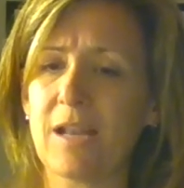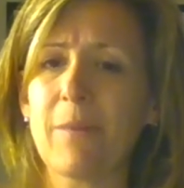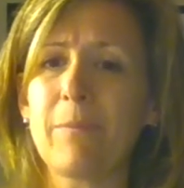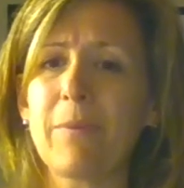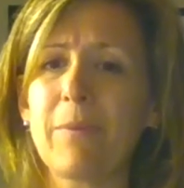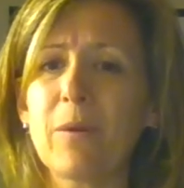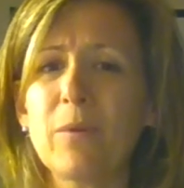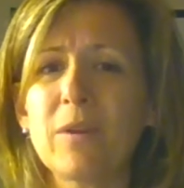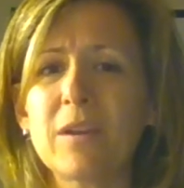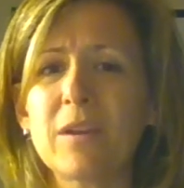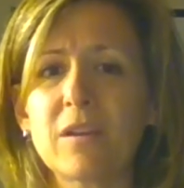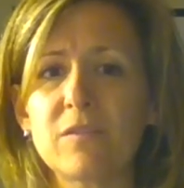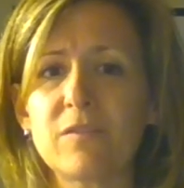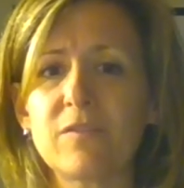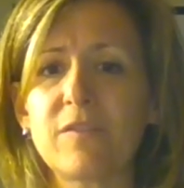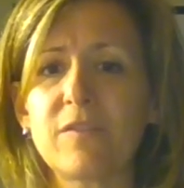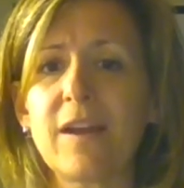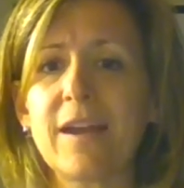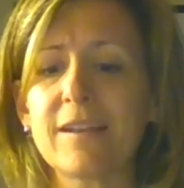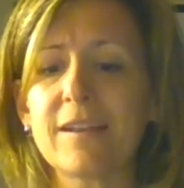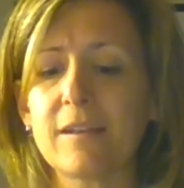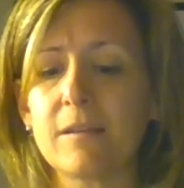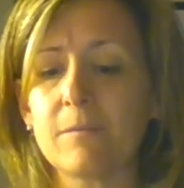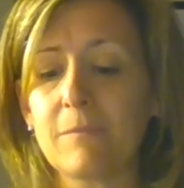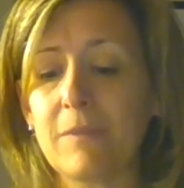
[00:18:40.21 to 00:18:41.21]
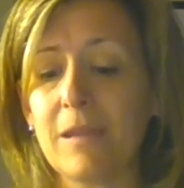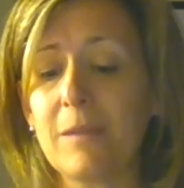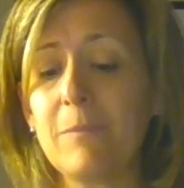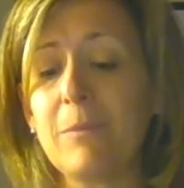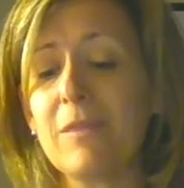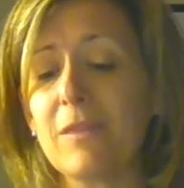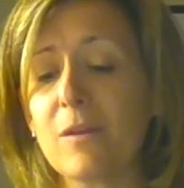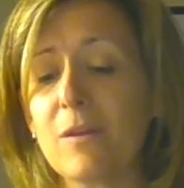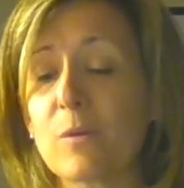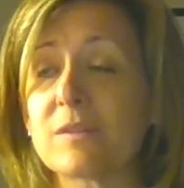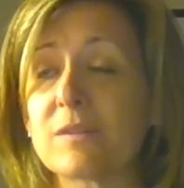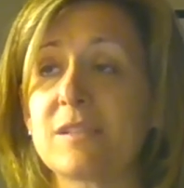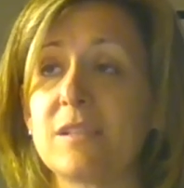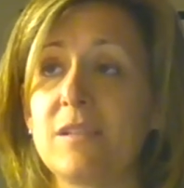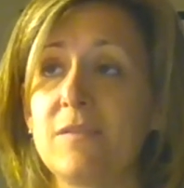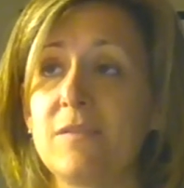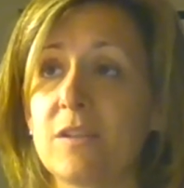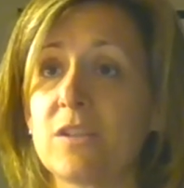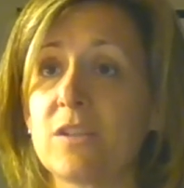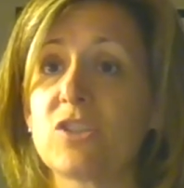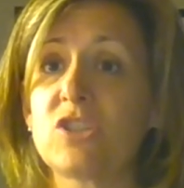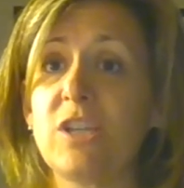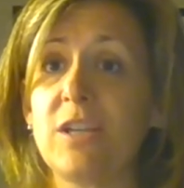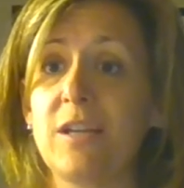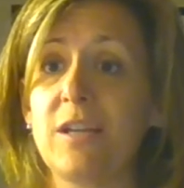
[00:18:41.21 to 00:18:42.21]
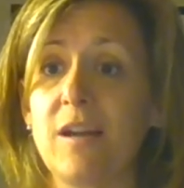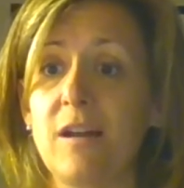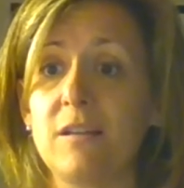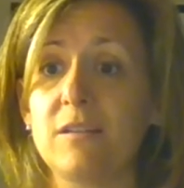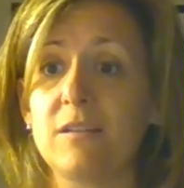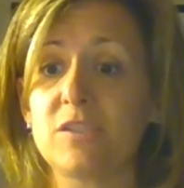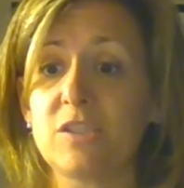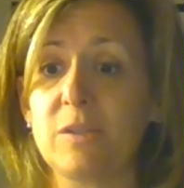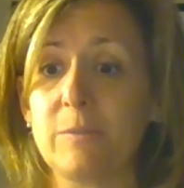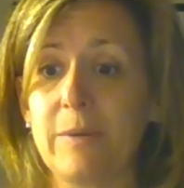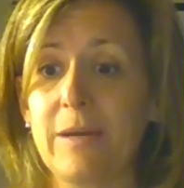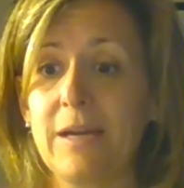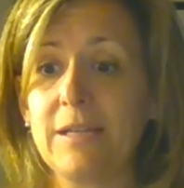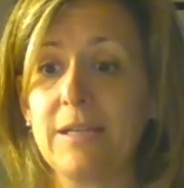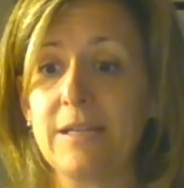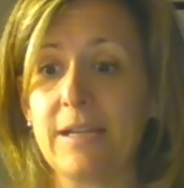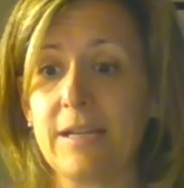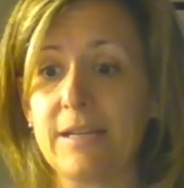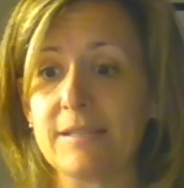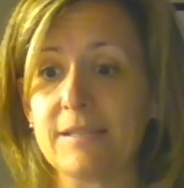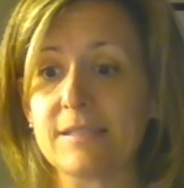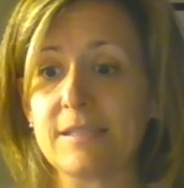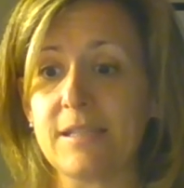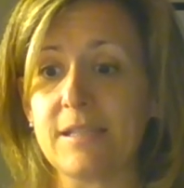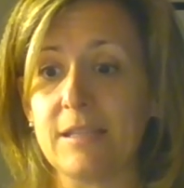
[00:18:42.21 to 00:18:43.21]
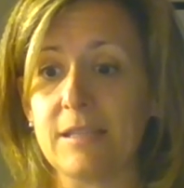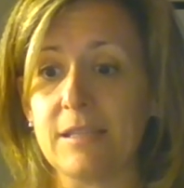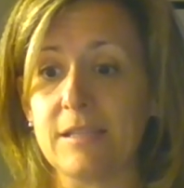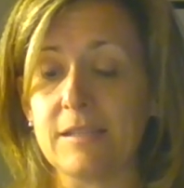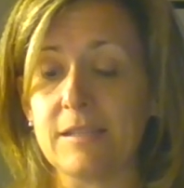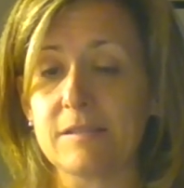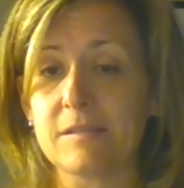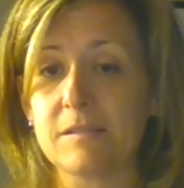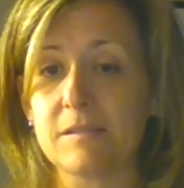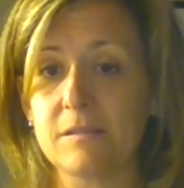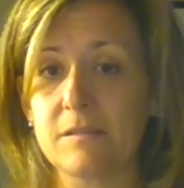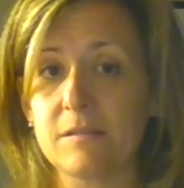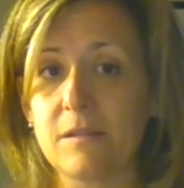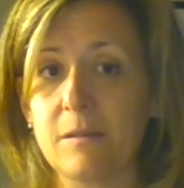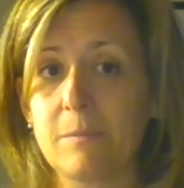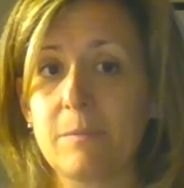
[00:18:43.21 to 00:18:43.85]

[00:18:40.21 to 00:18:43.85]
I bet we could find it. Maybe there was even a Shakeology podcast on this.